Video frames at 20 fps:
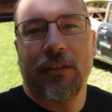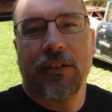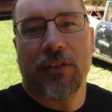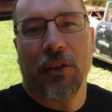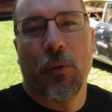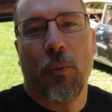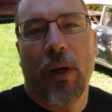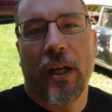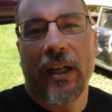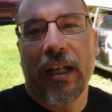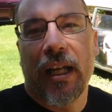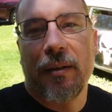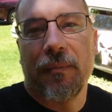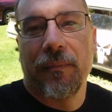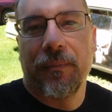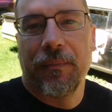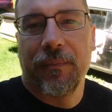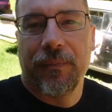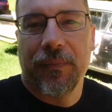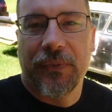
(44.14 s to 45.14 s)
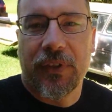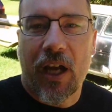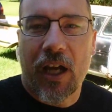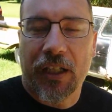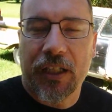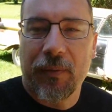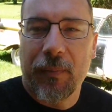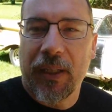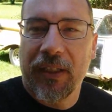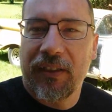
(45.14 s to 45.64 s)
So why not
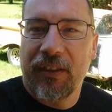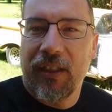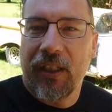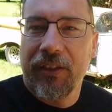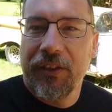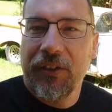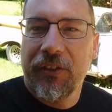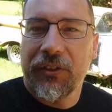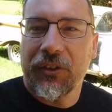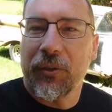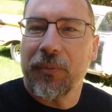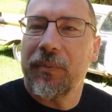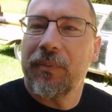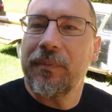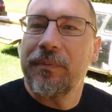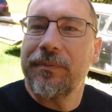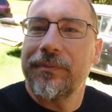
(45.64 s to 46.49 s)
document it on YouTube?